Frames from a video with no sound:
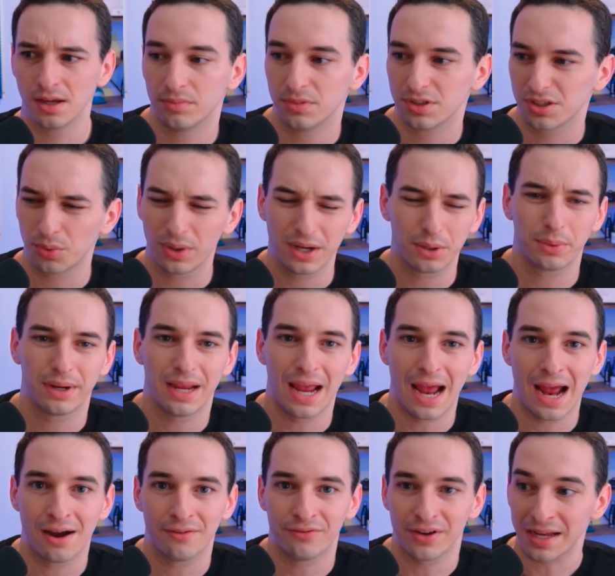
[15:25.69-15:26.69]
So here we
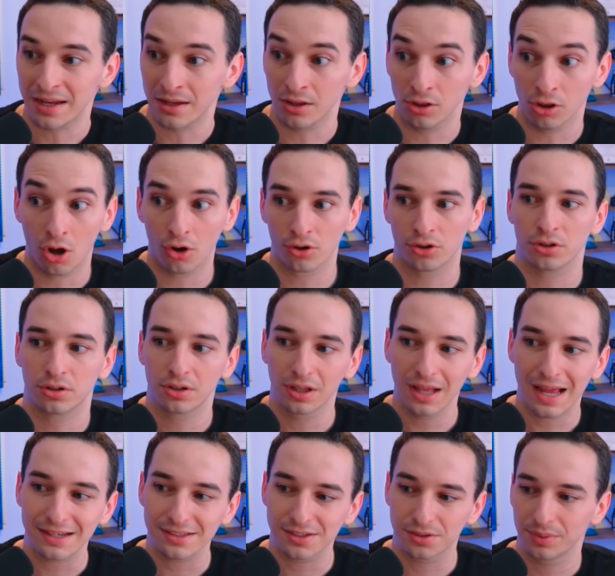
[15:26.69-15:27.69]
have a logger
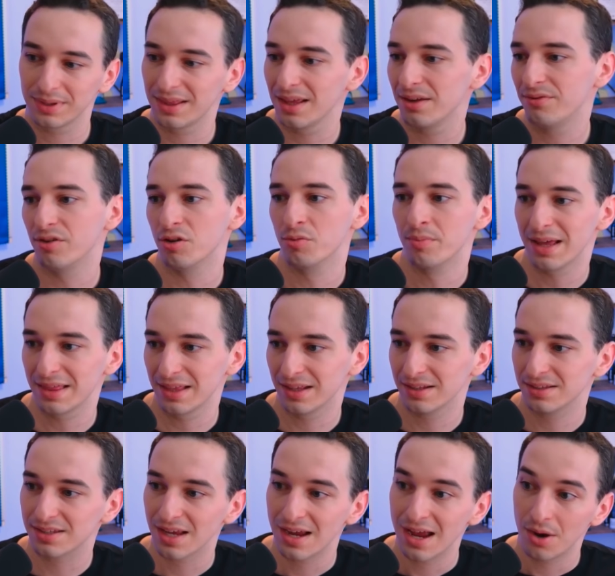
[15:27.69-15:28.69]
class with a few methods.